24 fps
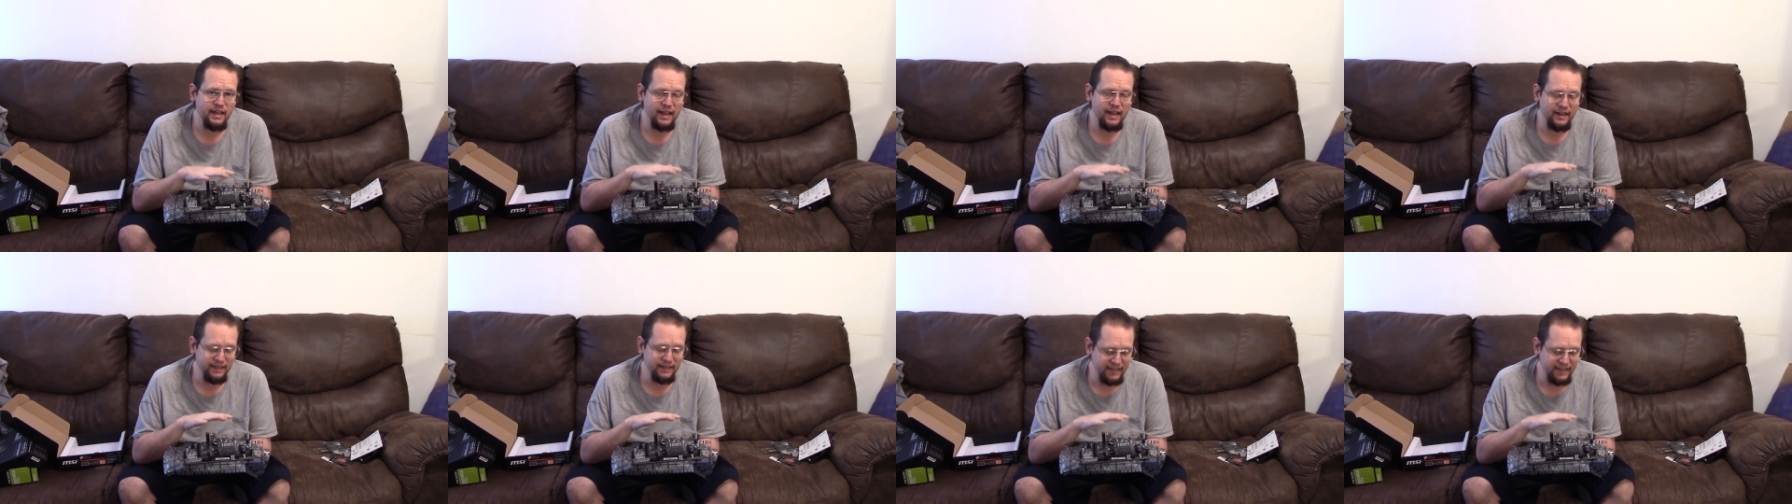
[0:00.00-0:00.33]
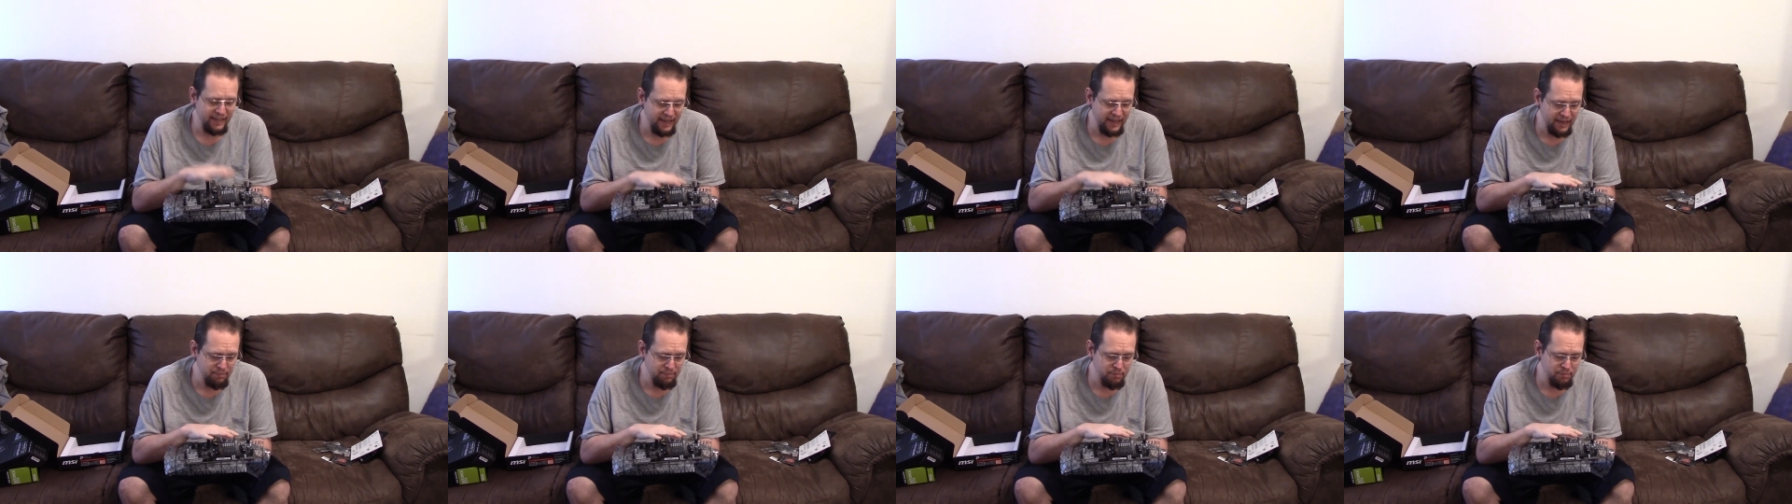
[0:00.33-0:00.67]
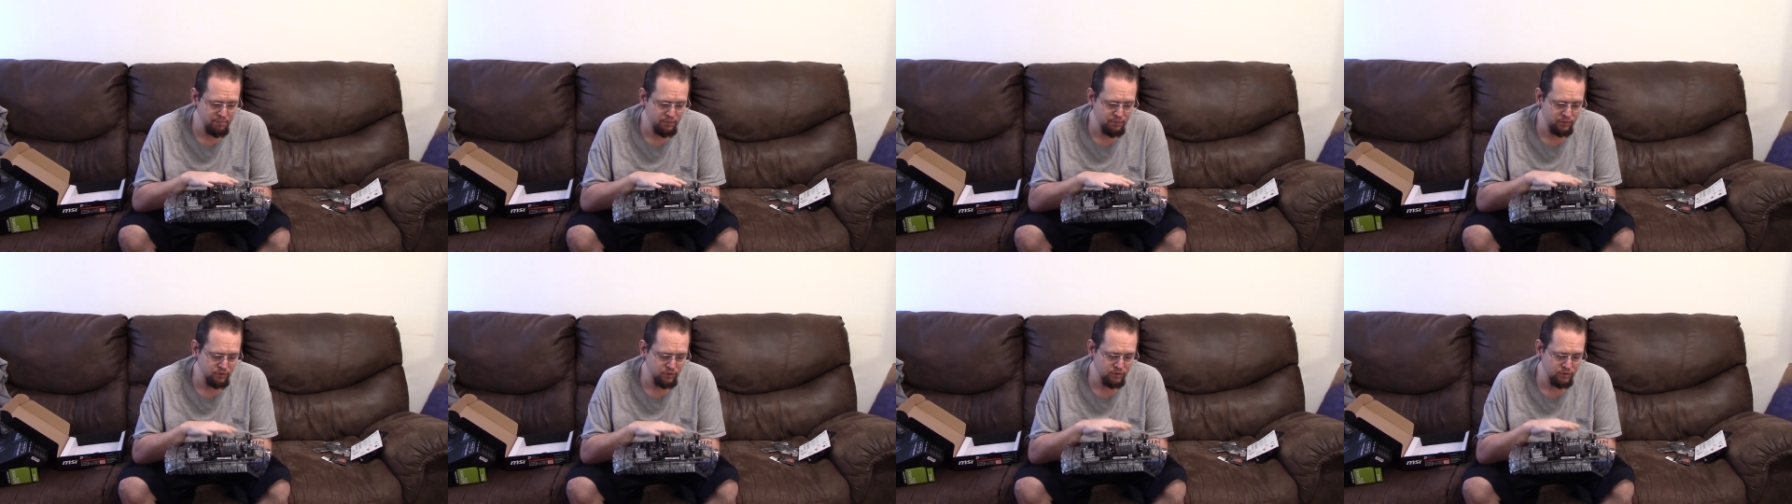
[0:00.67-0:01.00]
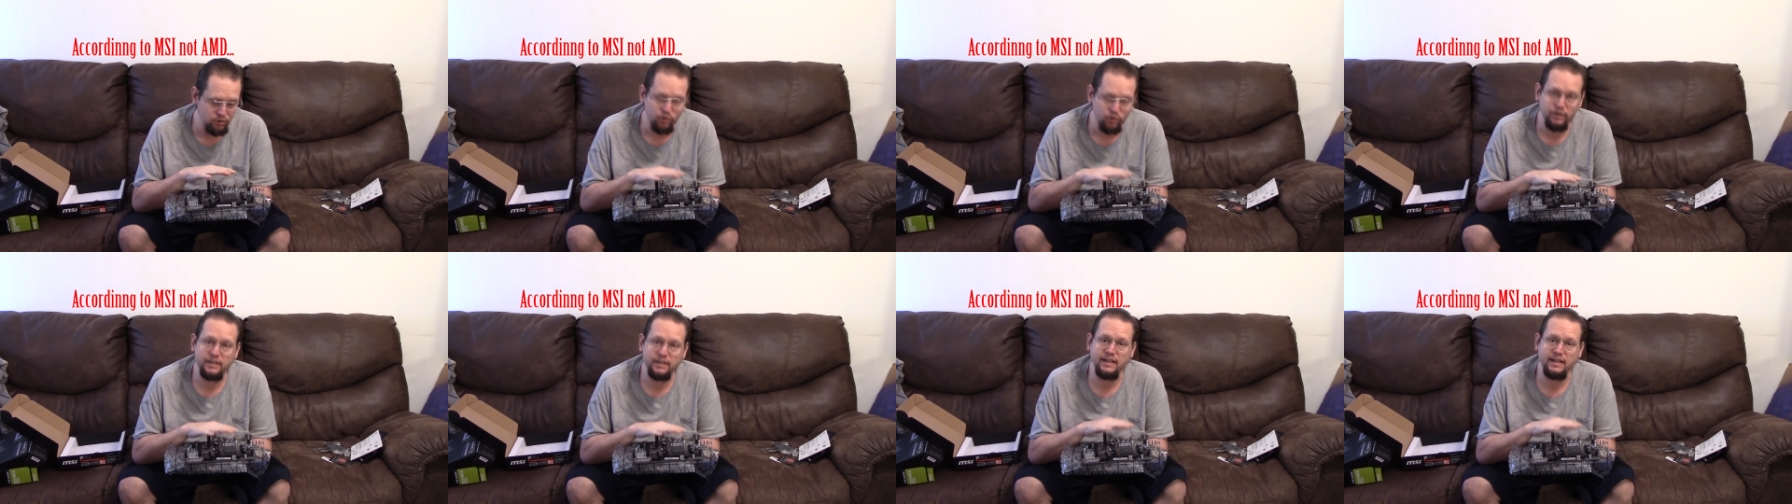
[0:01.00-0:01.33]
and capable
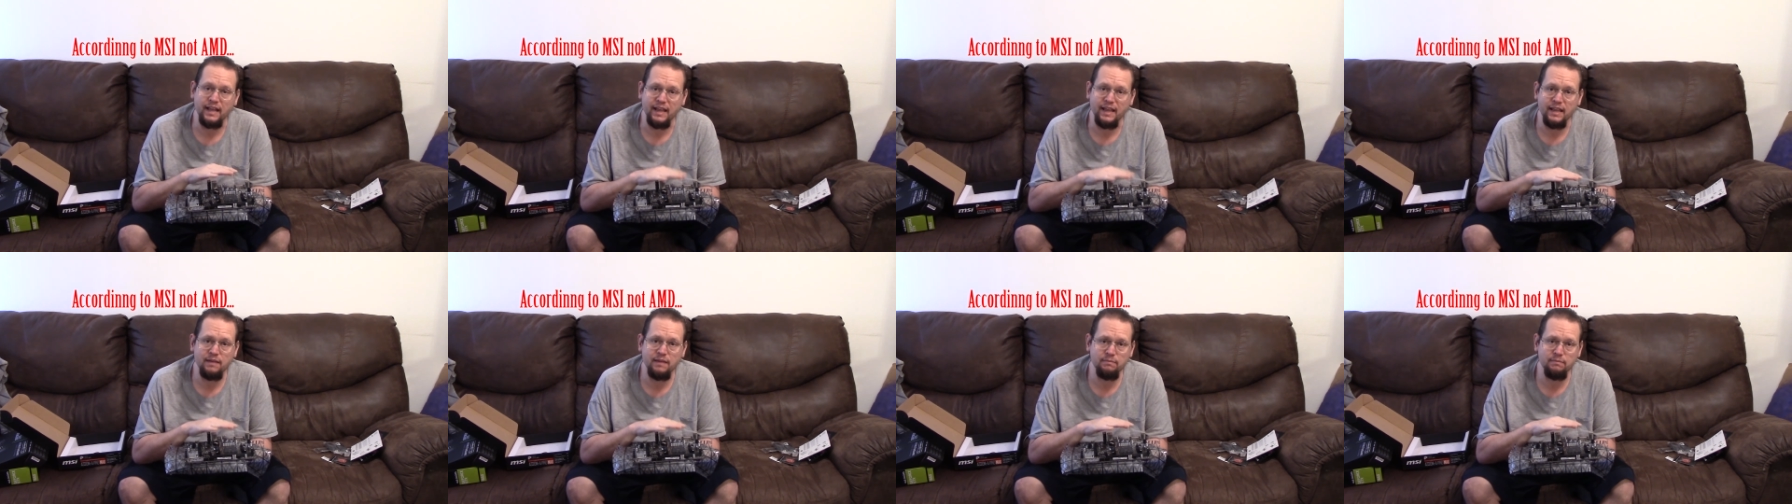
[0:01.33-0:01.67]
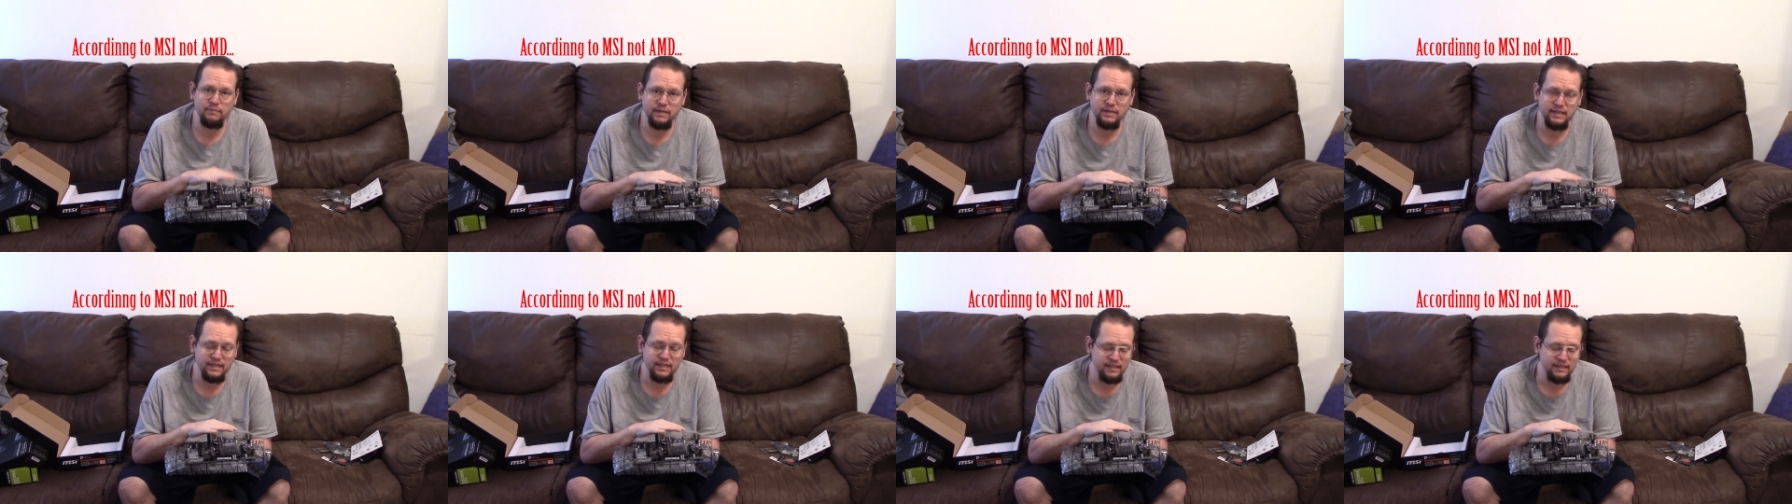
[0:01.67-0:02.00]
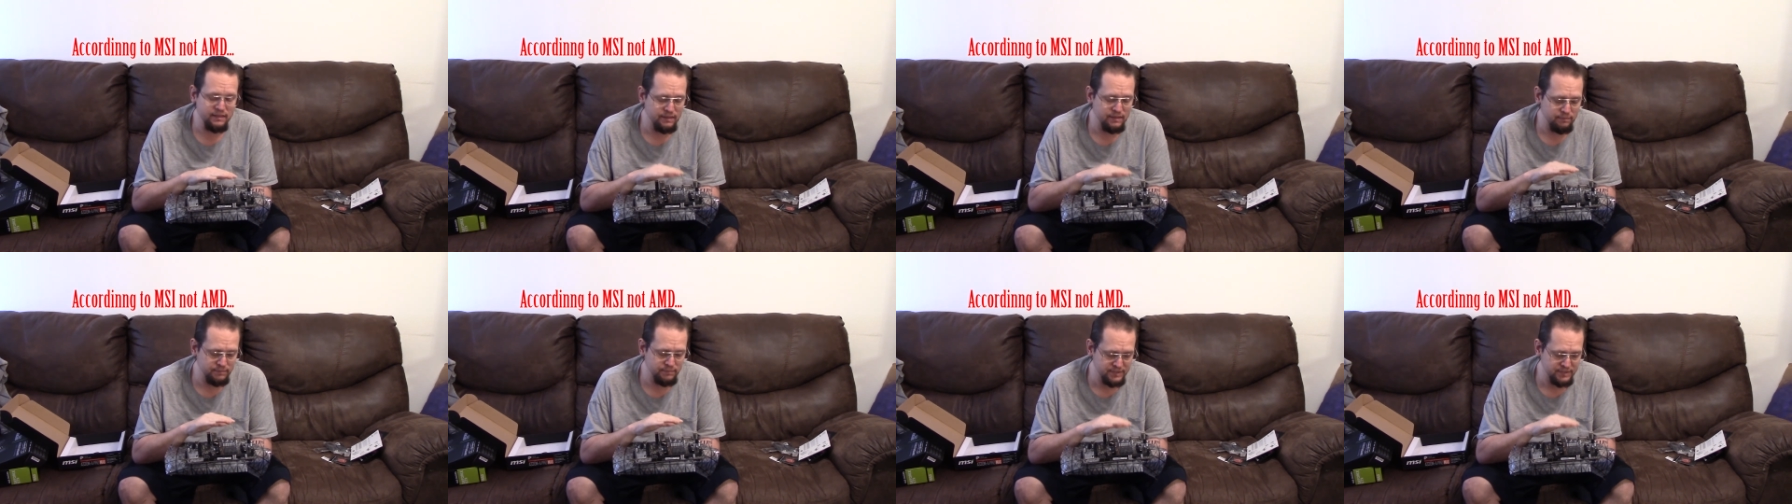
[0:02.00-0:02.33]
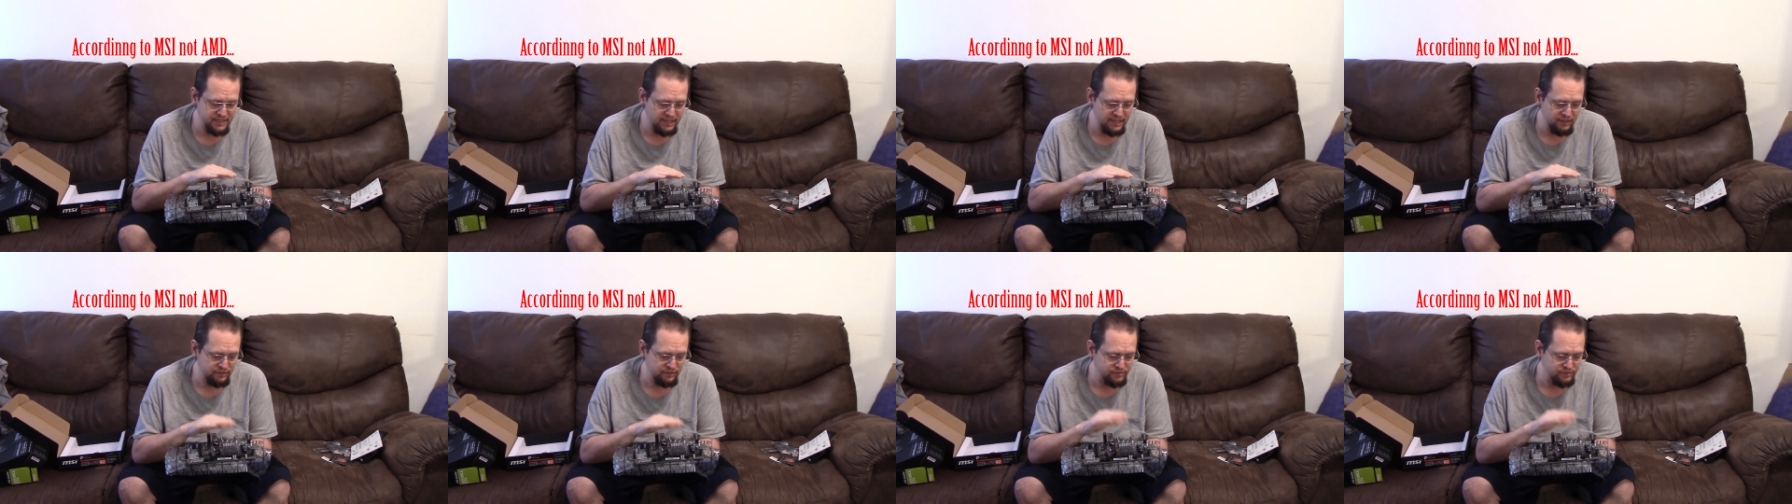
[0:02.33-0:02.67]
according to AMD
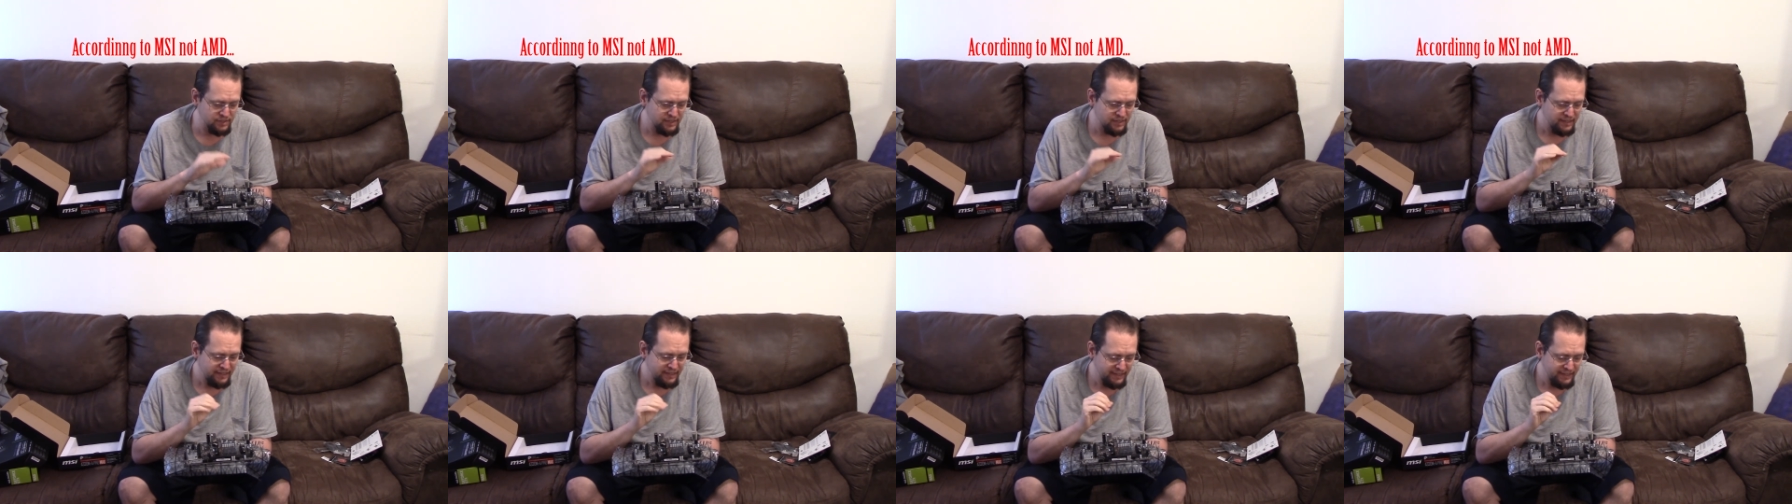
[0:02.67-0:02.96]
themselves,